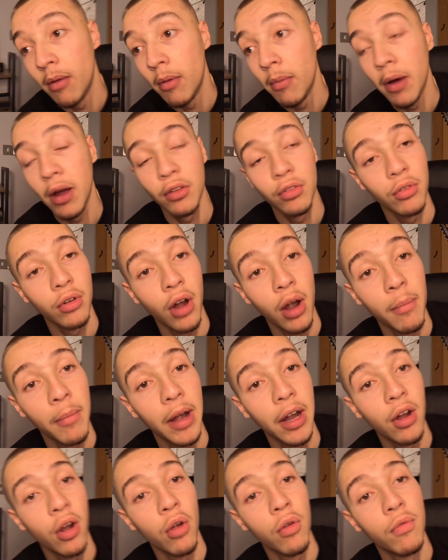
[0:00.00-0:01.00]
I might as well come
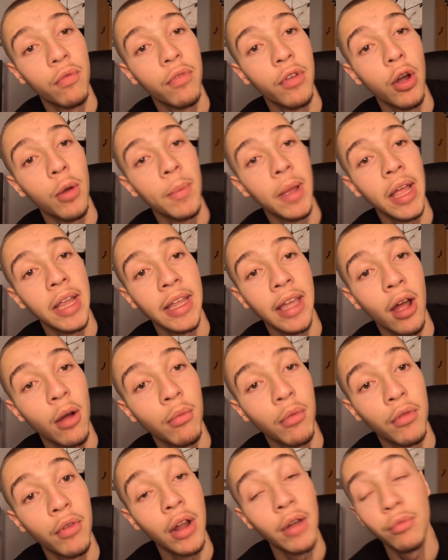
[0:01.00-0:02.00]
back home, film it, and get on
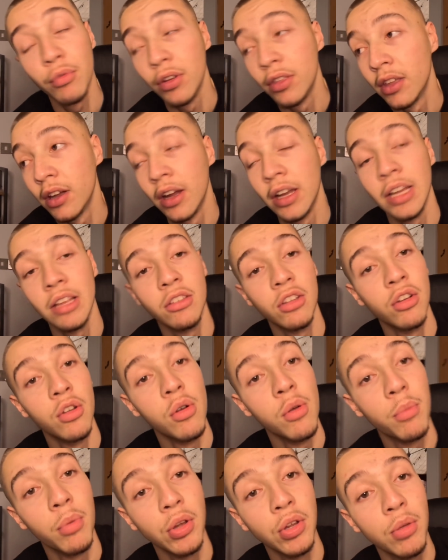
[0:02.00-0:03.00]
with everything I need to do
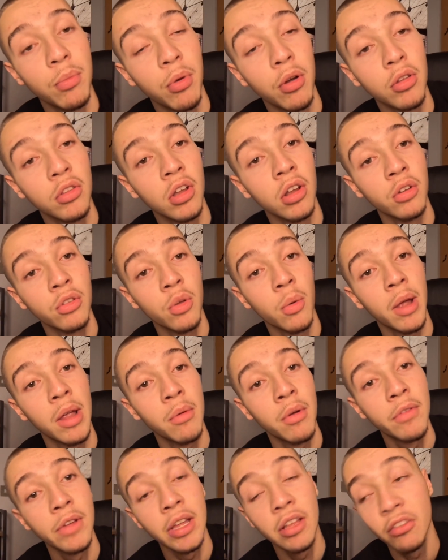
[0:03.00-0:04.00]
and bring you boys along the way
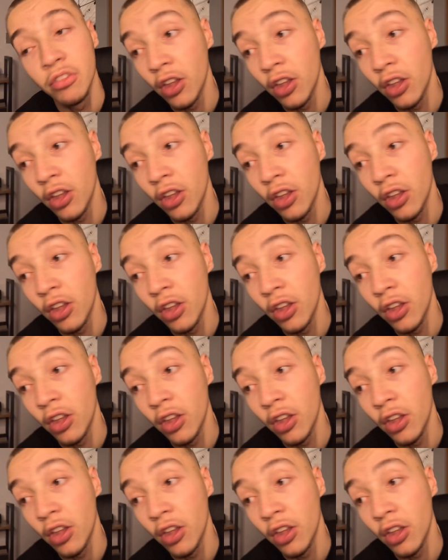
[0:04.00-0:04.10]
with it.